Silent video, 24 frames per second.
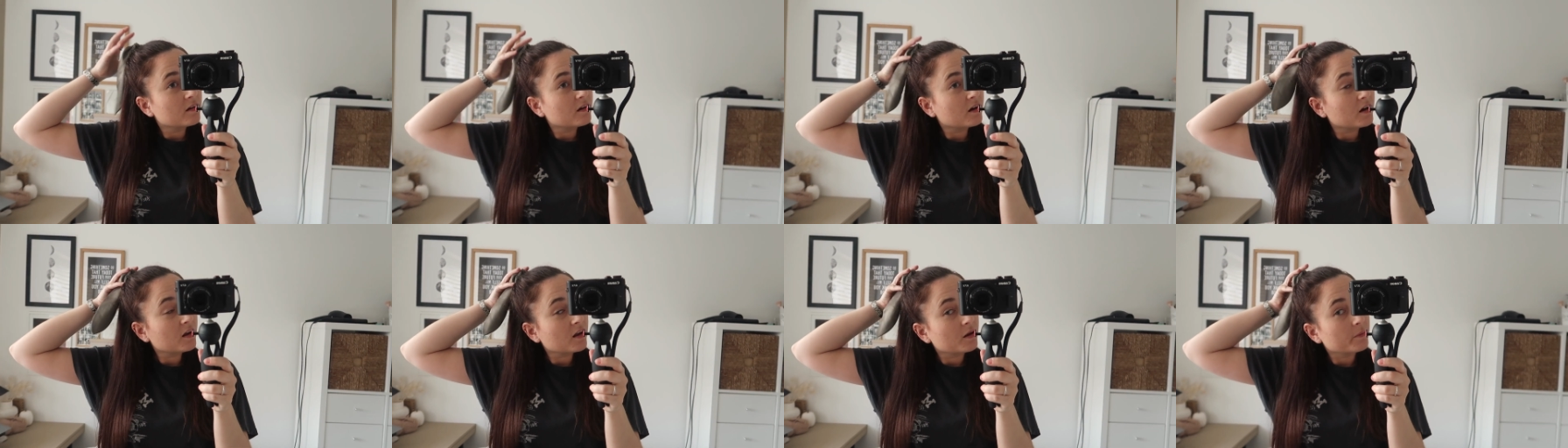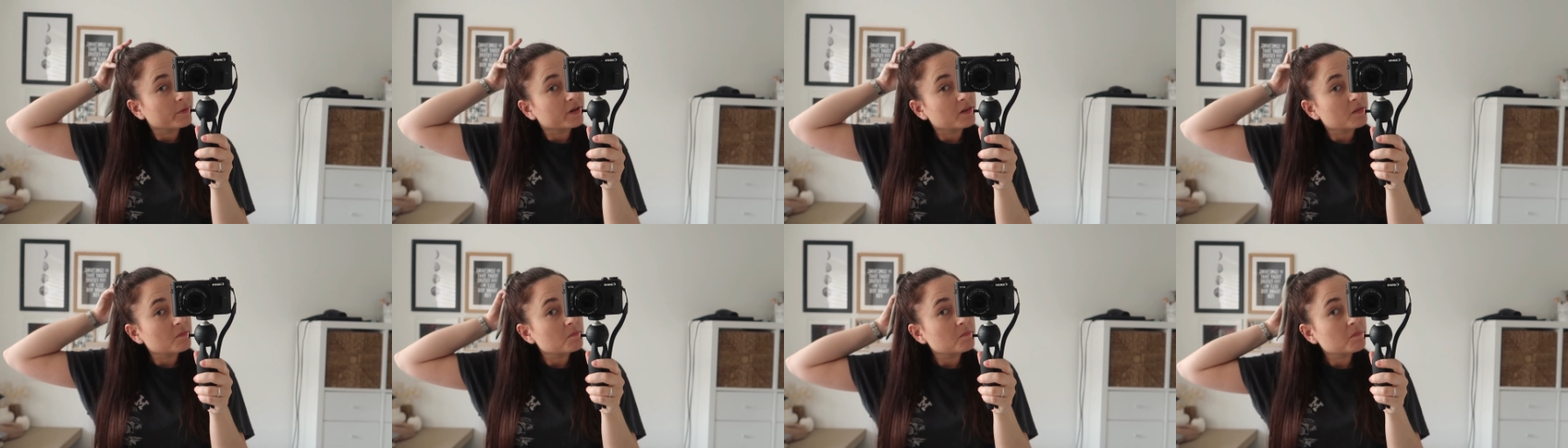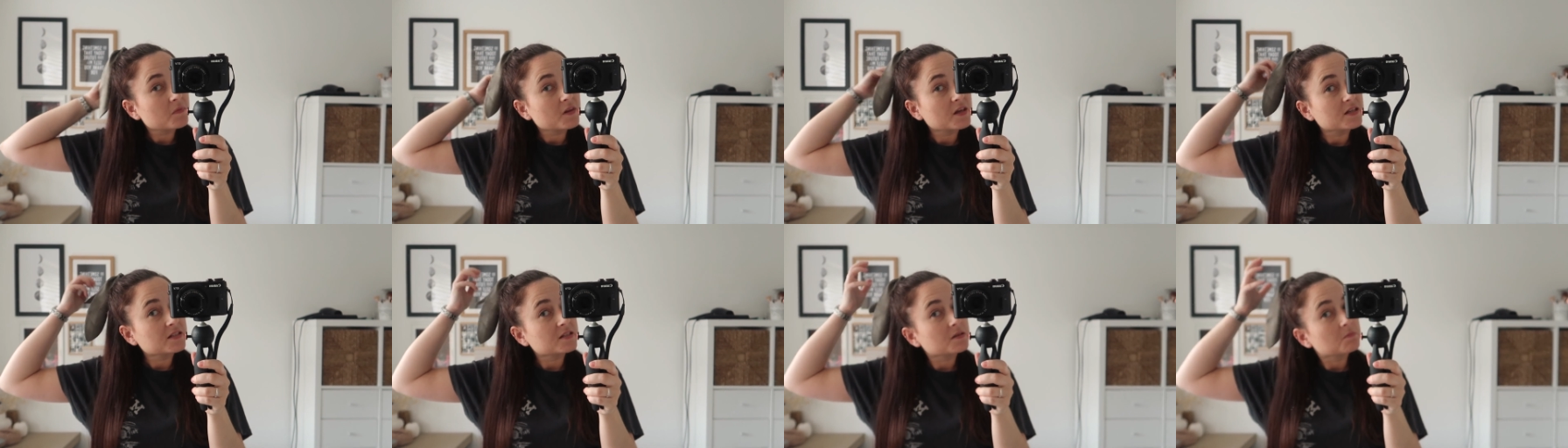I like running
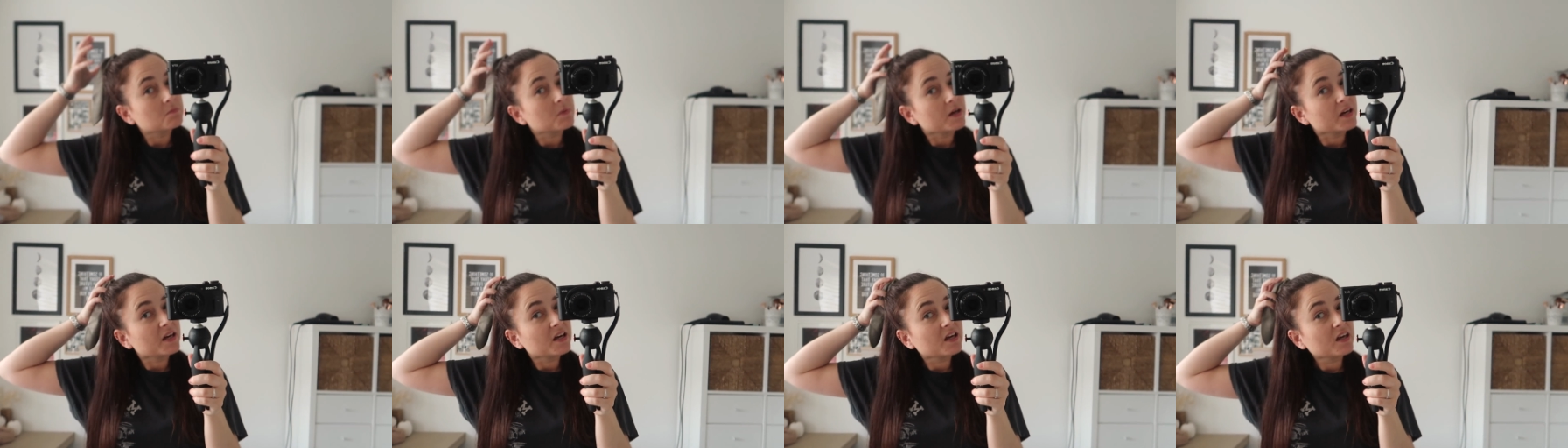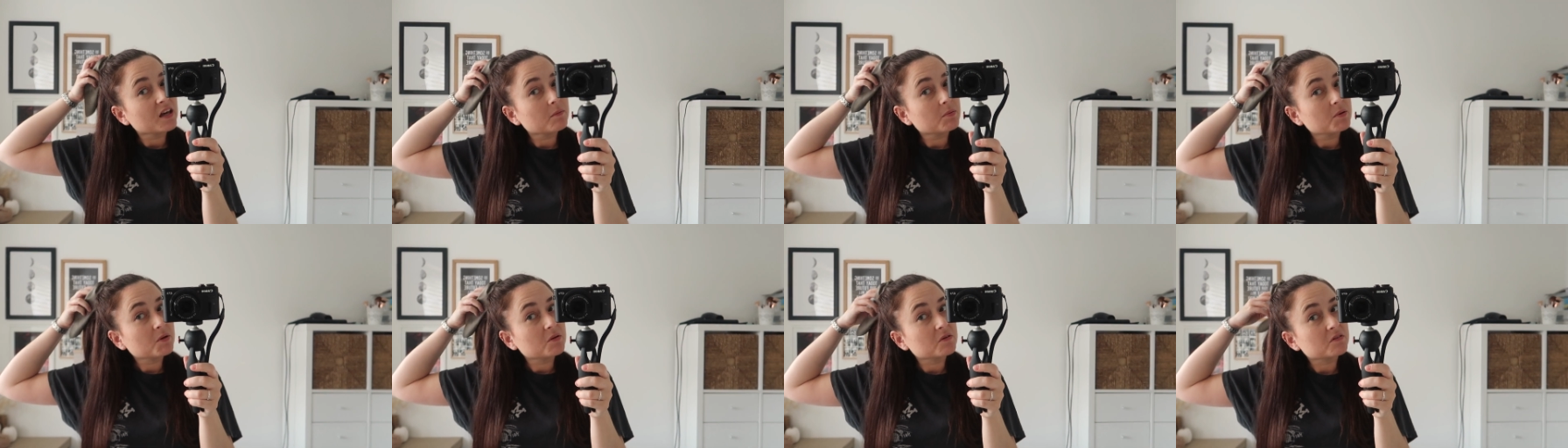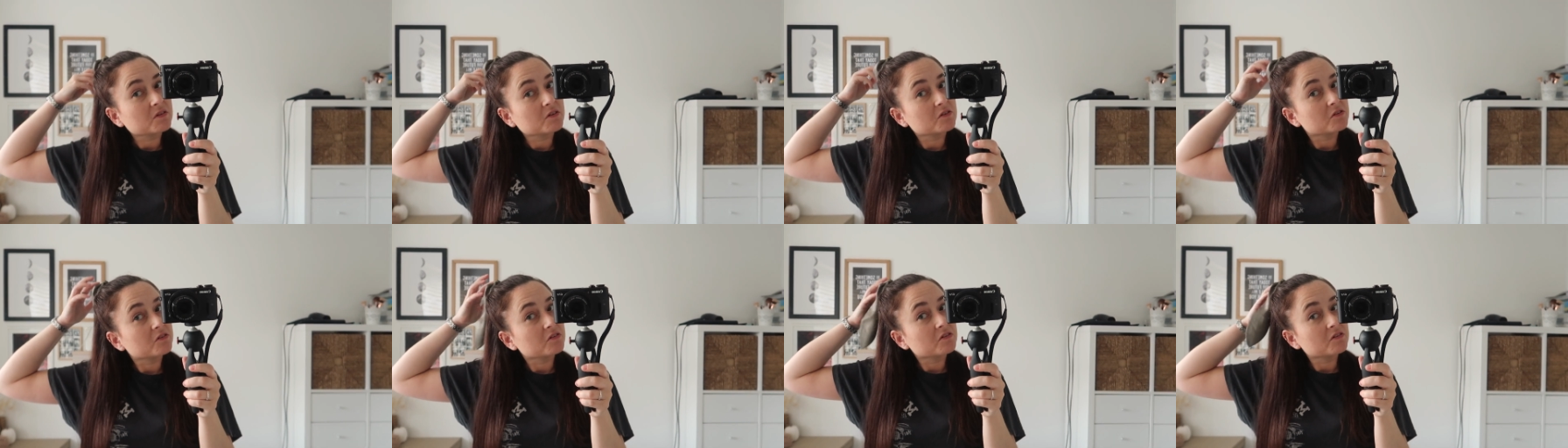these in my hair because
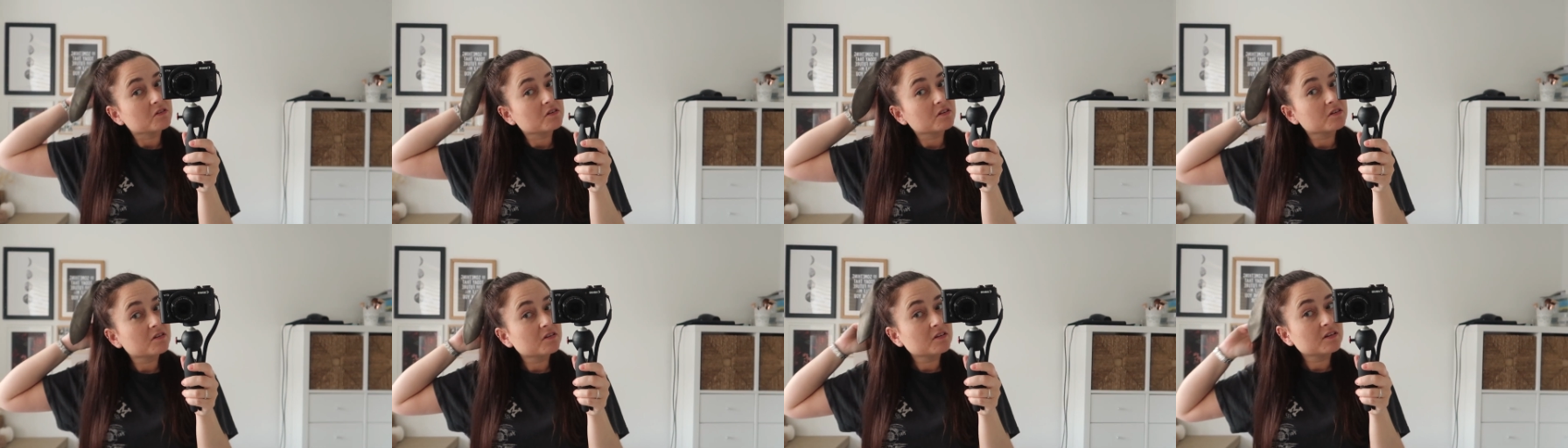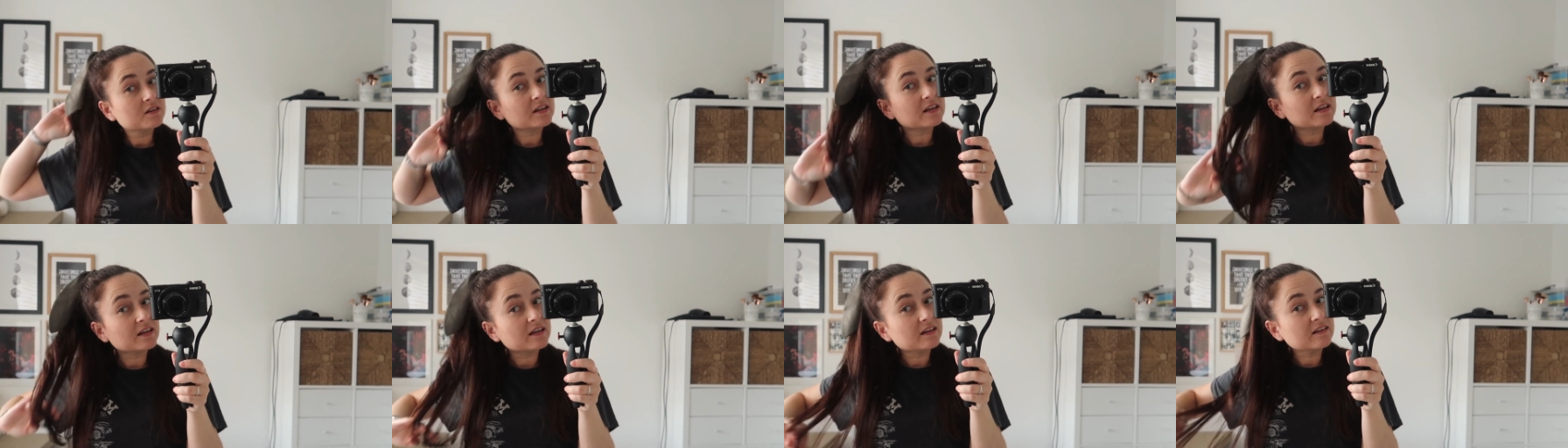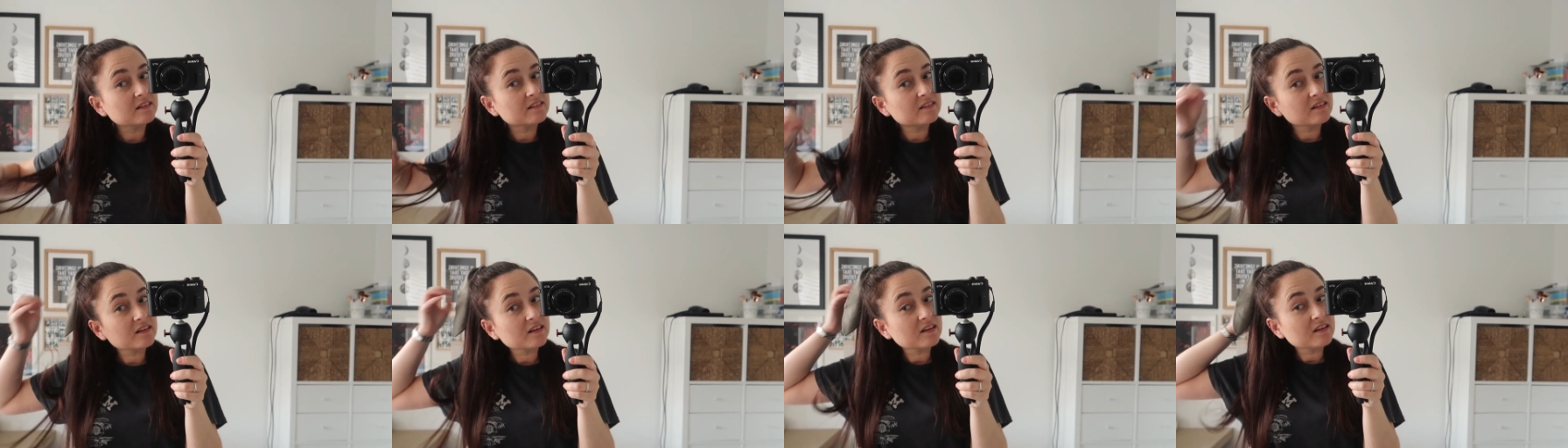they're just
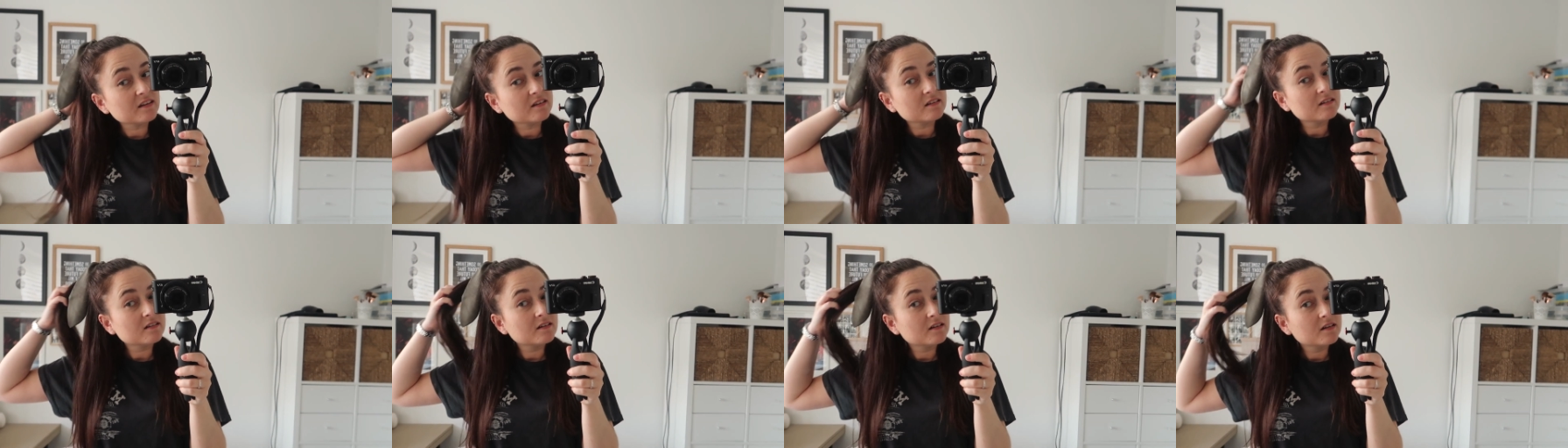easy